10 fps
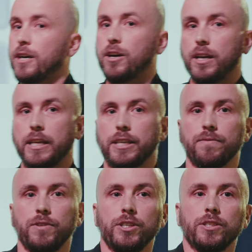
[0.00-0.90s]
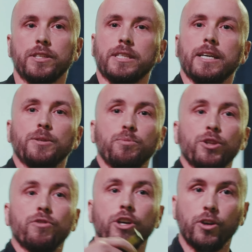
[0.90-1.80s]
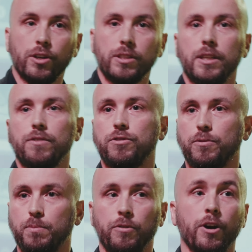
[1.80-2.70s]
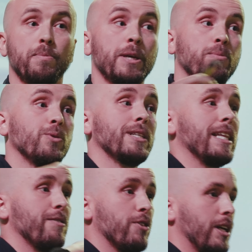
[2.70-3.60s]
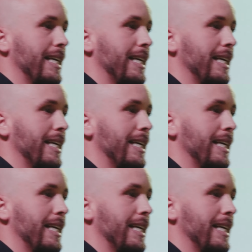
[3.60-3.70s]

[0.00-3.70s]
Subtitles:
a higher lead conversion because again, you're putting the right content from the right people to get the right